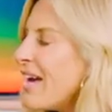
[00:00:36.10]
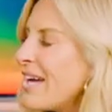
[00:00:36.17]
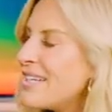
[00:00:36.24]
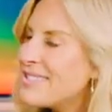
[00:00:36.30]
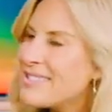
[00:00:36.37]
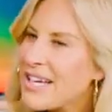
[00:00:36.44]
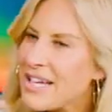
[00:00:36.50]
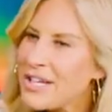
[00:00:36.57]
In a
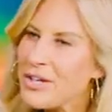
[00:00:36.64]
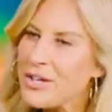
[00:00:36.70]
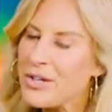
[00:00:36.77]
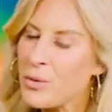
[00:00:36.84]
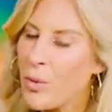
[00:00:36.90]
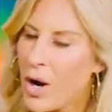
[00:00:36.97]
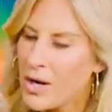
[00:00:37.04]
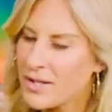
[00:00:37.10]
second, you're
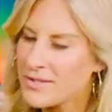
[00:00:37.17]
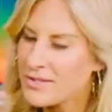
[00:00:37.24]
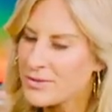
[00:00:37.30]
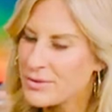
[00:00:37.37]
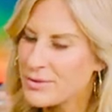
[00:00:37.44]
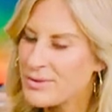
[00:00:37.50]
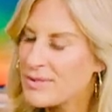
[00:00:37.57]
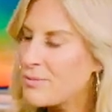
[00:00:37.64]
going to walk us
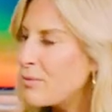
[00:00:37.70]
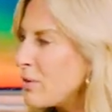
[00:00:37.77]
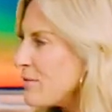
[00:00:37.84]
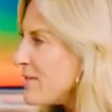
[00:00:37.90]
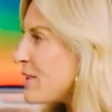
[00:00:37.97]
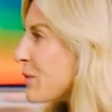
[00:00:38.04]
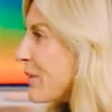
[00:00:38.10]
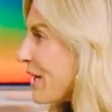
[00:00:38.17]
through some
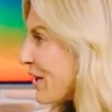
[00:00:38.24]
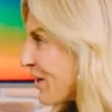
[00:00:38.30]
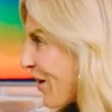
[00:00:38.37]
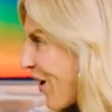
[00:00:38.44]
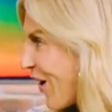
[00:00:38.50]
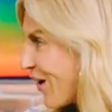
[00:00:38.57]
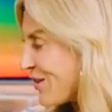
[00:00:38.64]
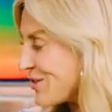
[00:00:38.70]
moves that we can
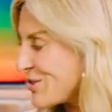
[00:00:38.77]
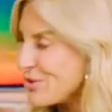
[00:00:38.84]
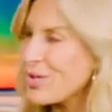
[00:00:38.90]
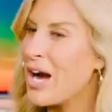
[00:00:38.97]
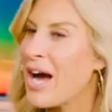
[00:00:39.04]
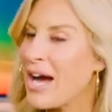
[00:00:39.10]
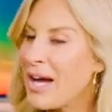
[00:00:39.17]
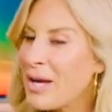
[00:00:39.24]
all
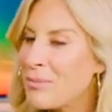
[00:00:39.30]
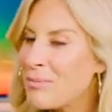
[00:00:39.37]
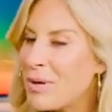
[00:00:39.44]
try,